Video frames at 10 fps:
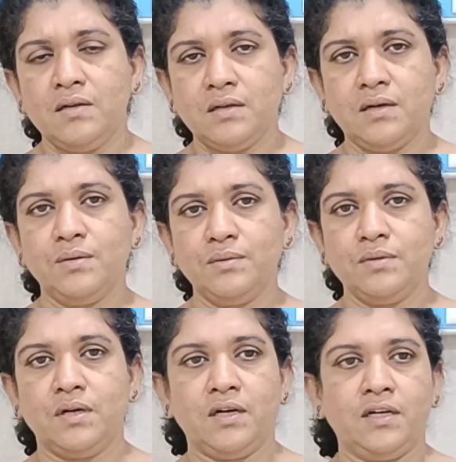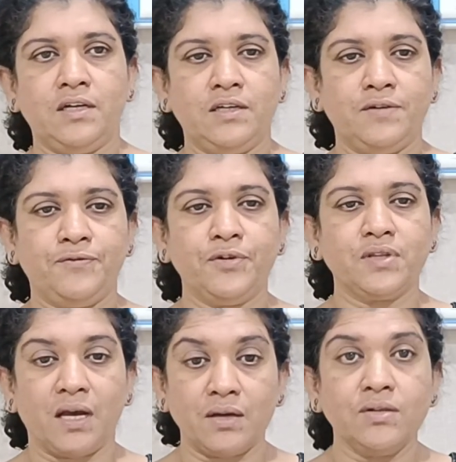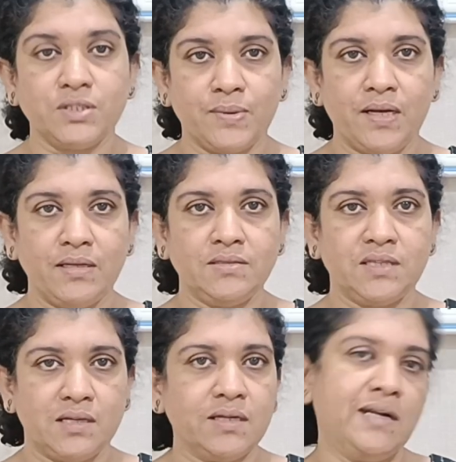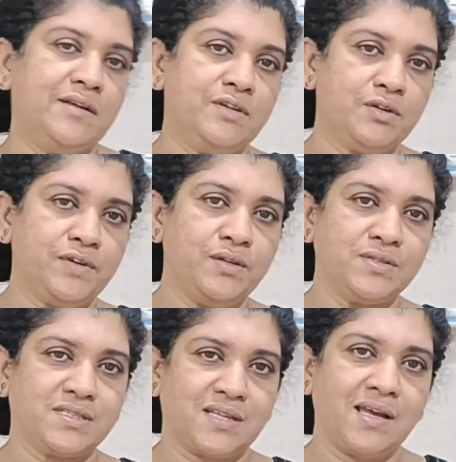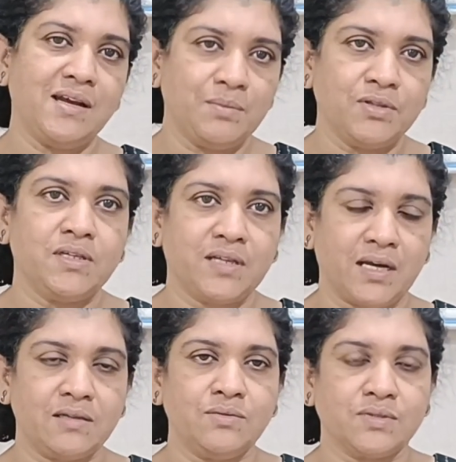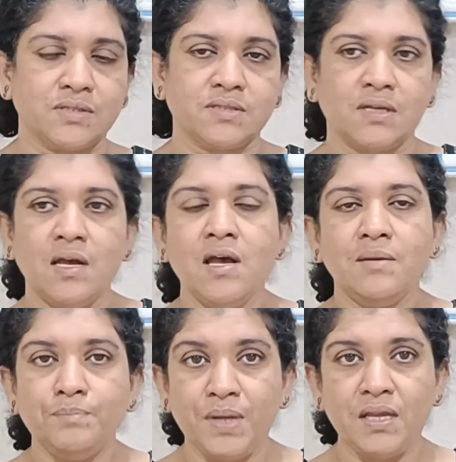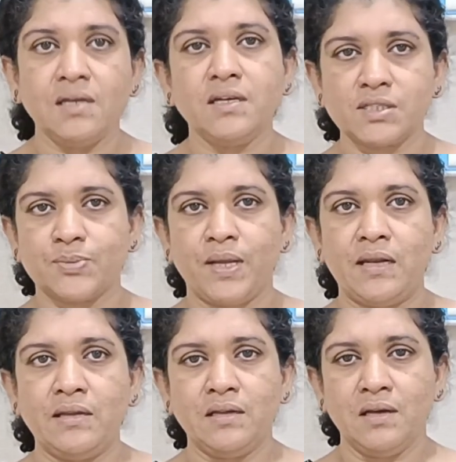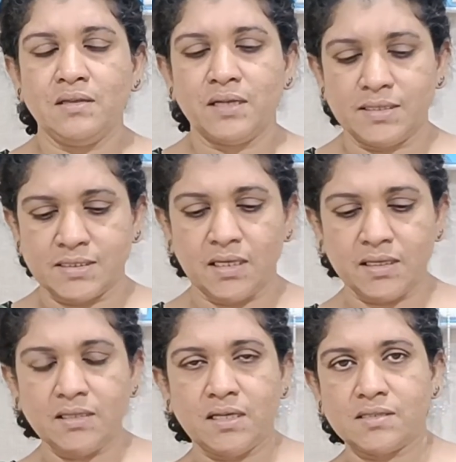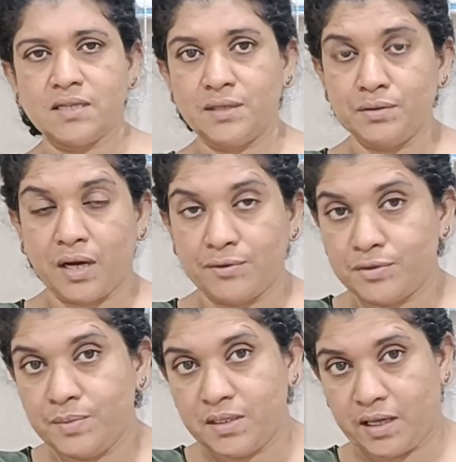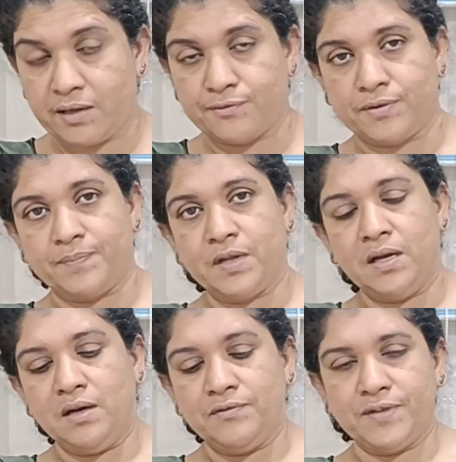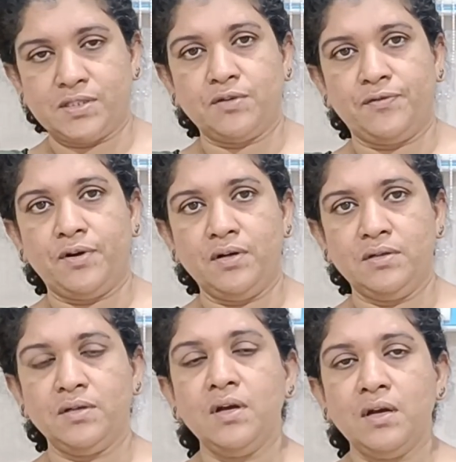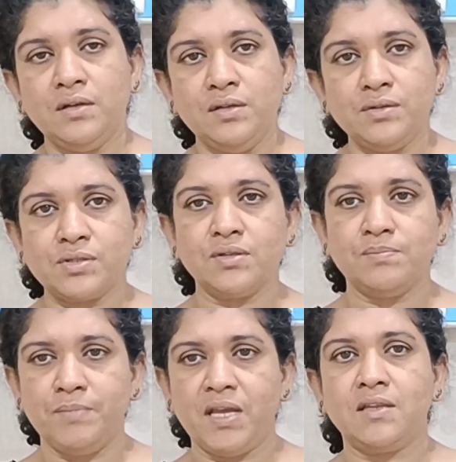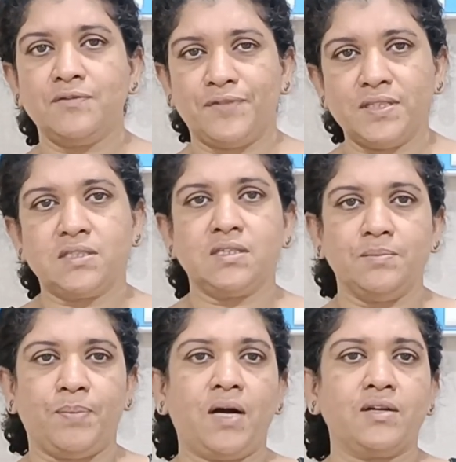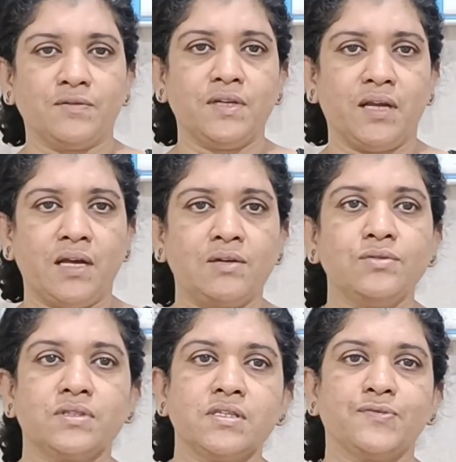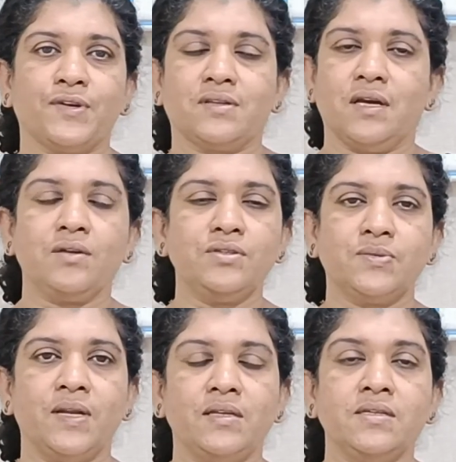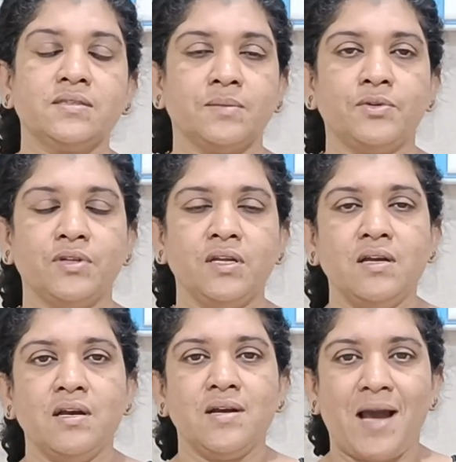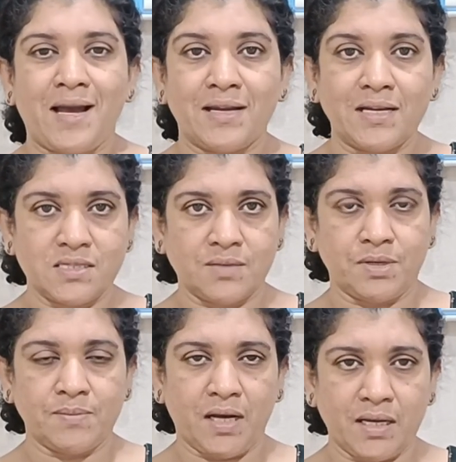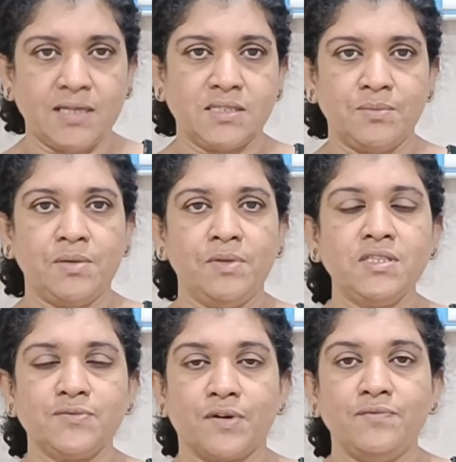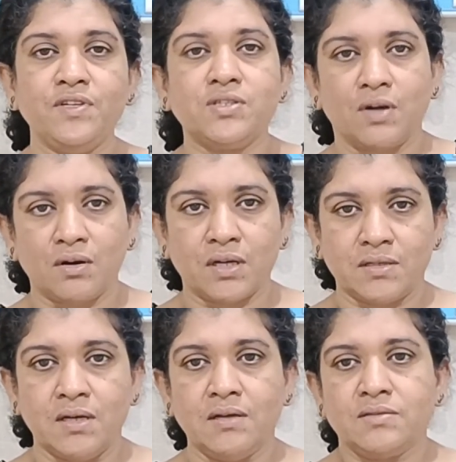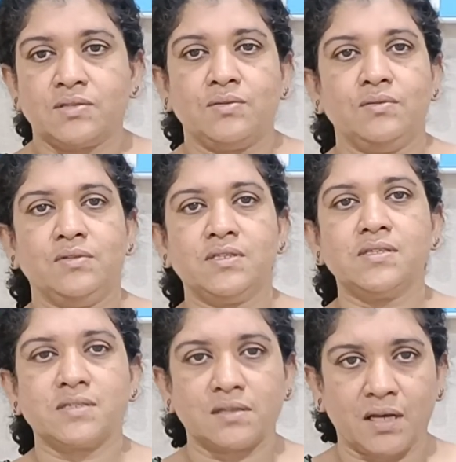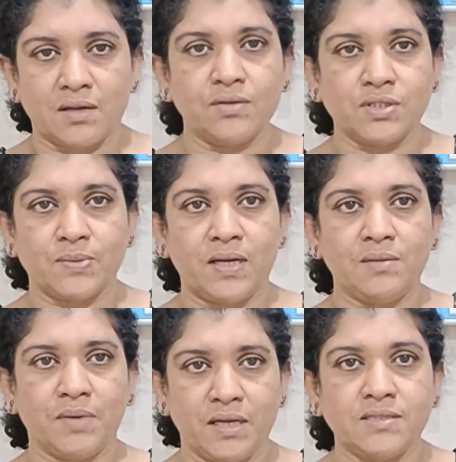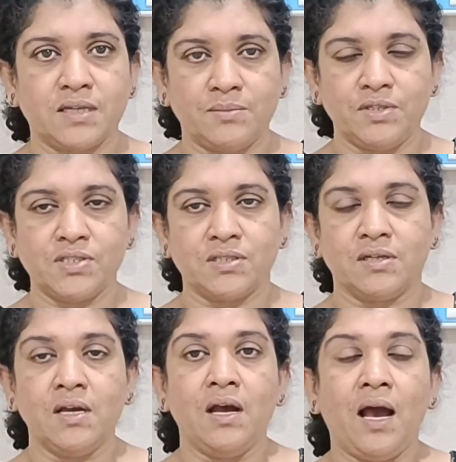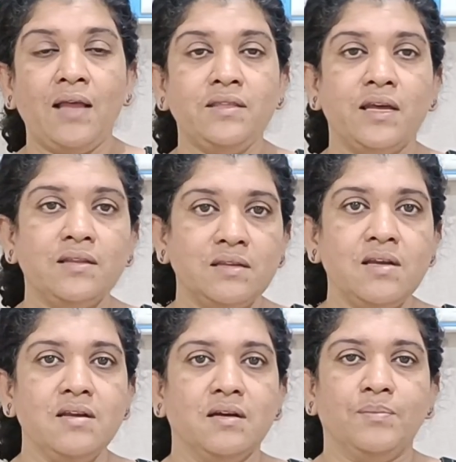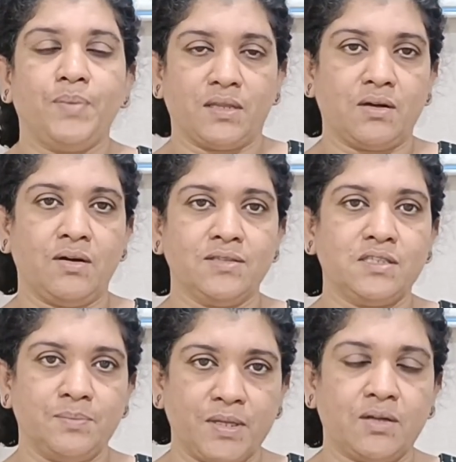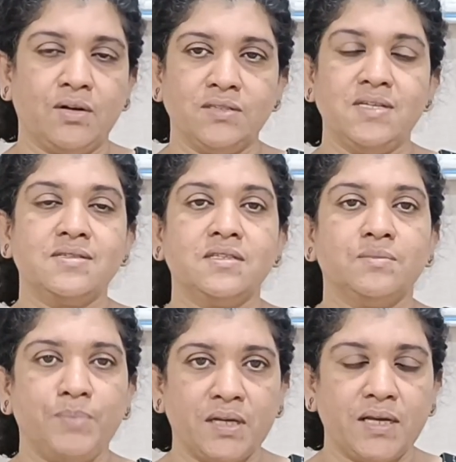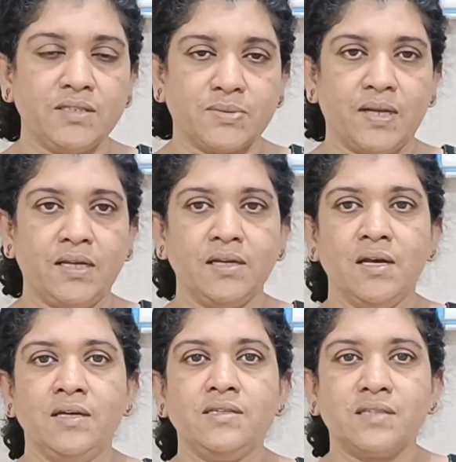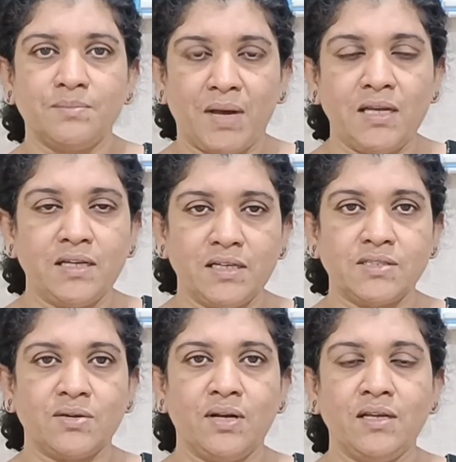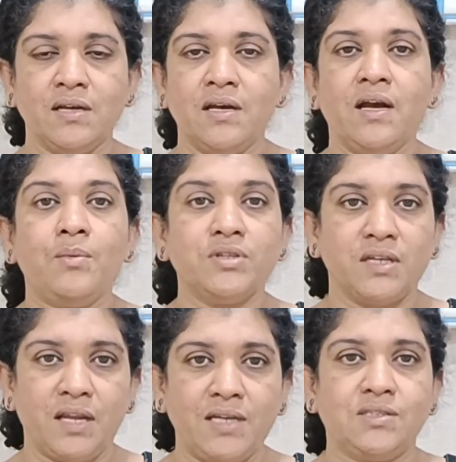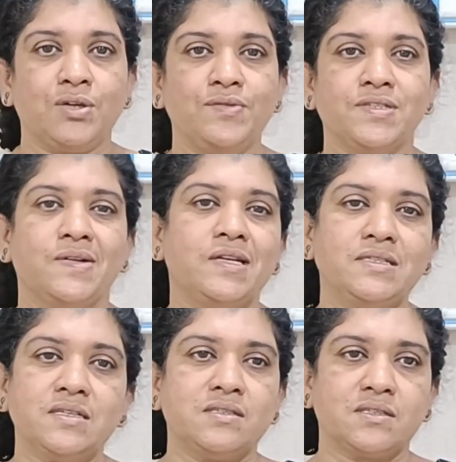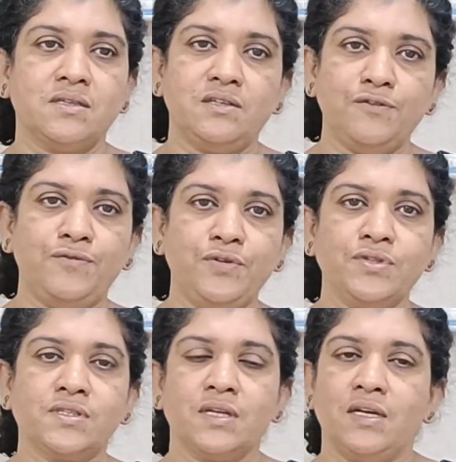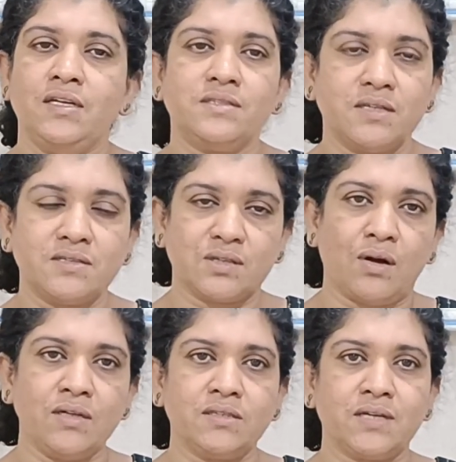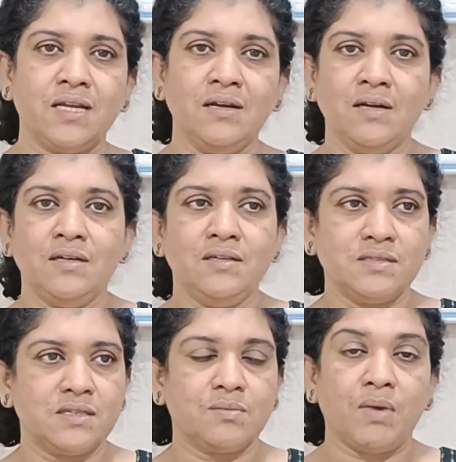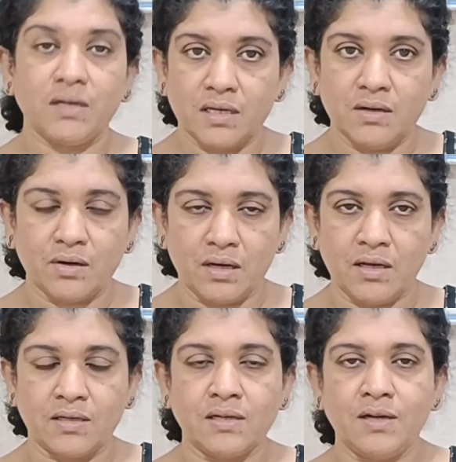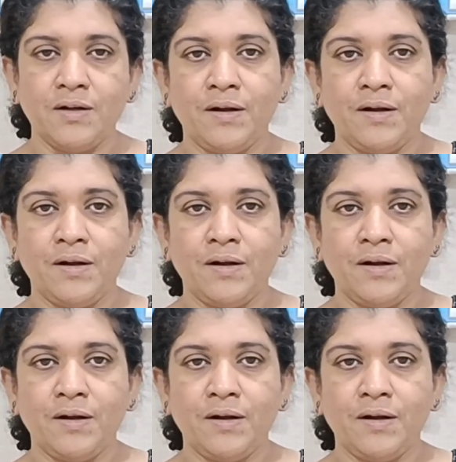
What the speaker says: Now, for thyroid swelling, generally, when you say about the diagnosis, being a swelling, there are certain things that you have to be careful. First of all, you should make the first part of the diagnosis for a thyroid swelling is about the anatomy. Anatomy means from which organ. So this is a thyroid swelling by examination. And then the pathology. Pathology, is it benign swelling? Is it malignant swelling? About the nature of the swelling. Is it diffuse? Is it solitary? Is it multinodular?